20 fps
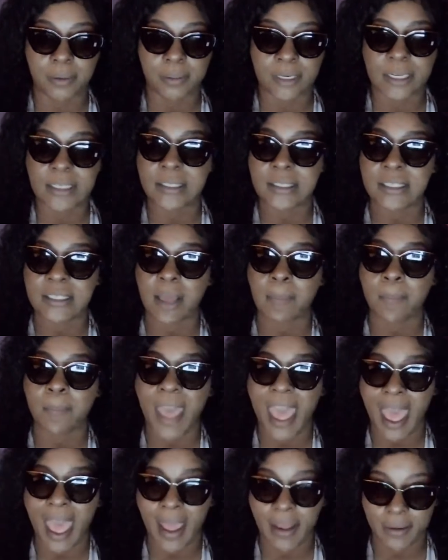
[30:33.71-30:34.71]
This is a
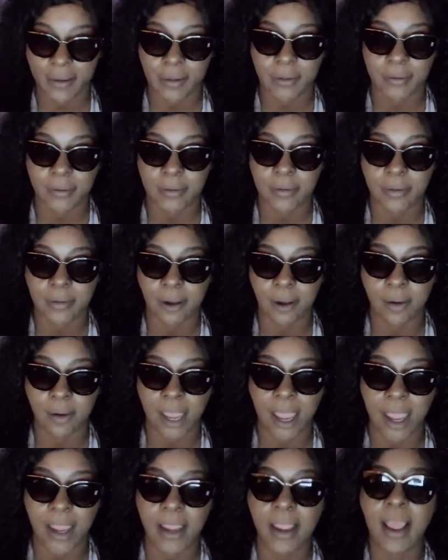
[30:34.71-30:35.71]
pattern.
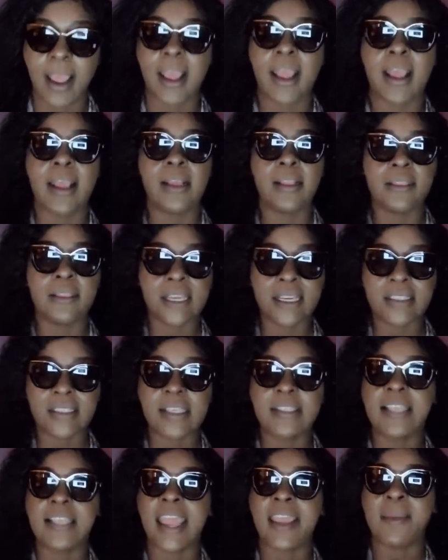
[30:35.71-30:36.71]
Okay, this
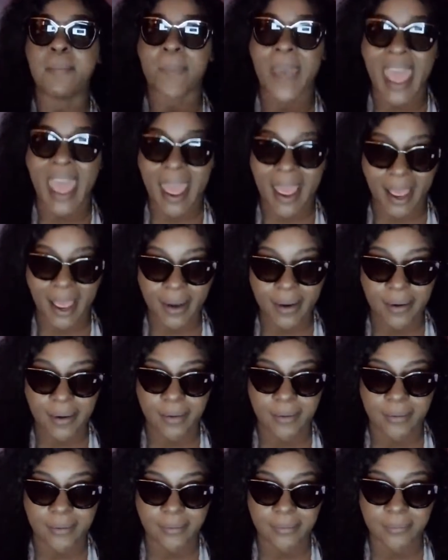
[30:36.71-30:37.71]
is a
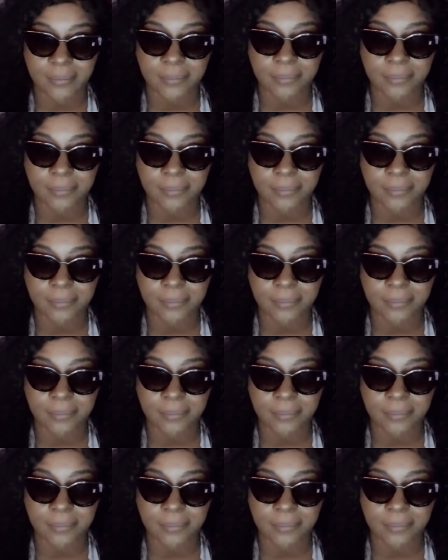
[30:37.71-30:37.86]
pattern.